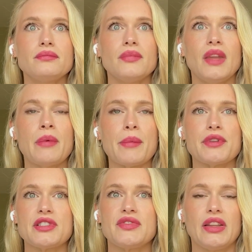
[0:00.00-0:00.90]
remember
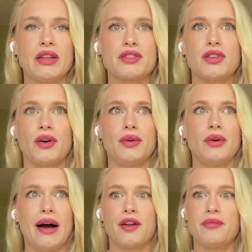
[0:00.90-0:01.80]
just feeling so
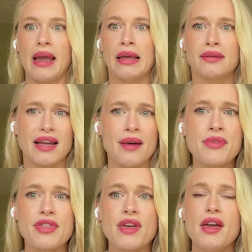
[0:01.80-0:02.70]
out of my depth,
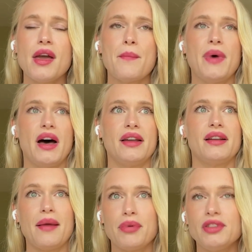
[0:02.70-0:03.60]
but
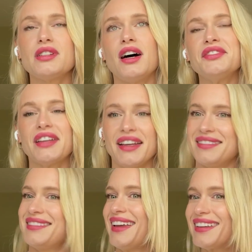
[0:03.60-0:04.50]
I pulled it off
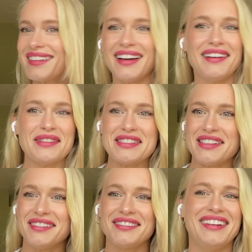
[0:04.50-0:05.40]
again, like I always
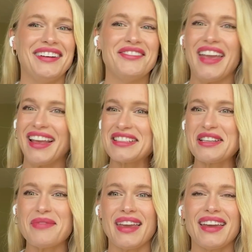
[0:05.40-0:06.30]
do. Fake it till
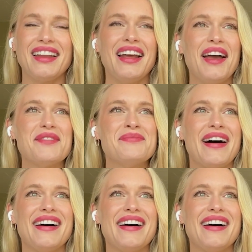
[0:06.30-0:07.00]
you make it. But